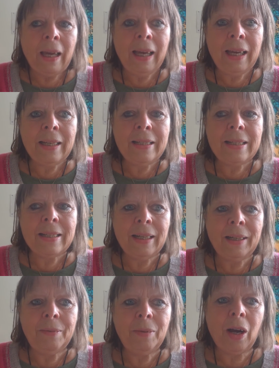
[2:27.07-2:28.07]
And
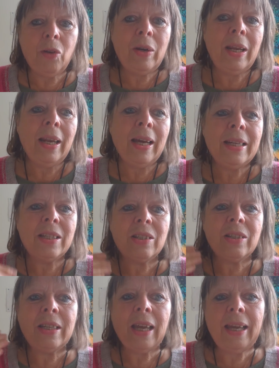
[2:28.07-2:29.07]
um, I realized
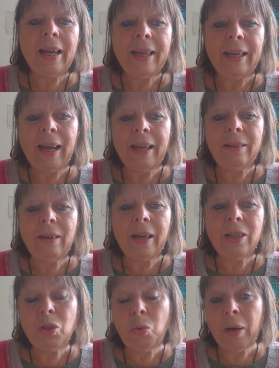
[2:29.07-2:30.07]
today I, I, I
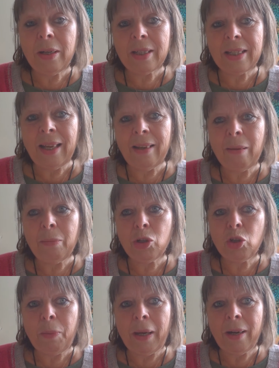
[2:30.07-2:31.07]
do understand that
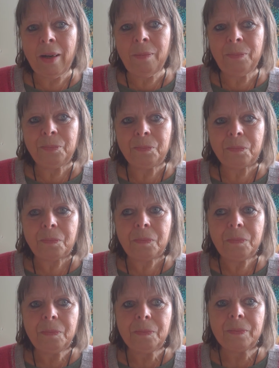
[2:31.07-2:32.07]
much better,
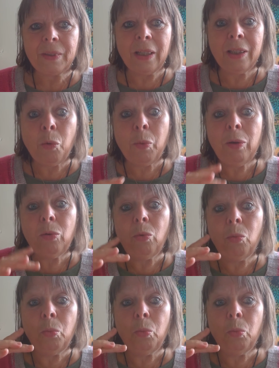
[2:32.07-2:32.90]
that we